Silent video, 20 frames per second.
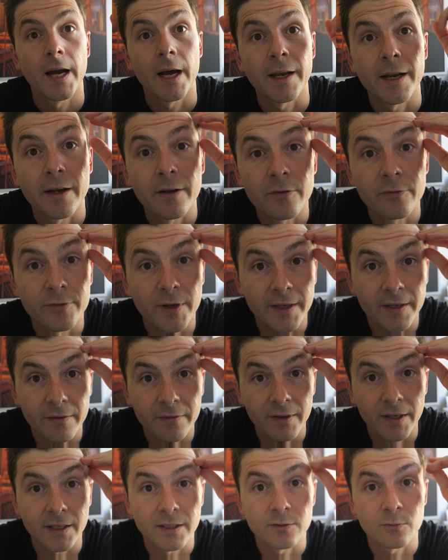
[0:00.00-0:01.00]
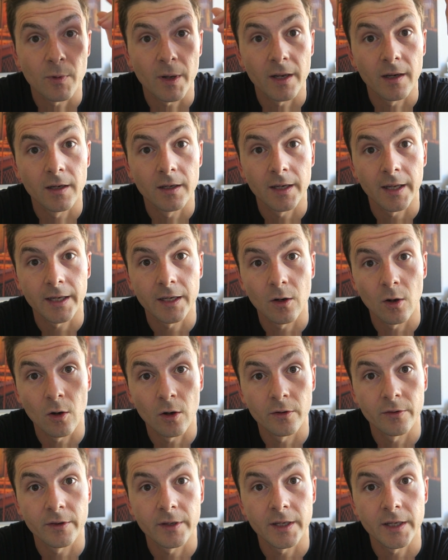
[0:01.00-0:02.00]
Another funny thing as well, like
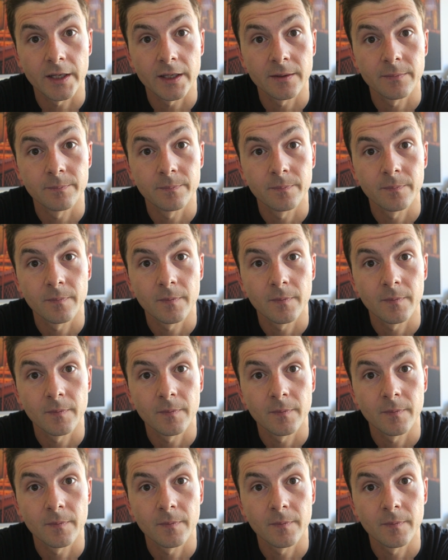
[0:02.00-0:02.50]
on the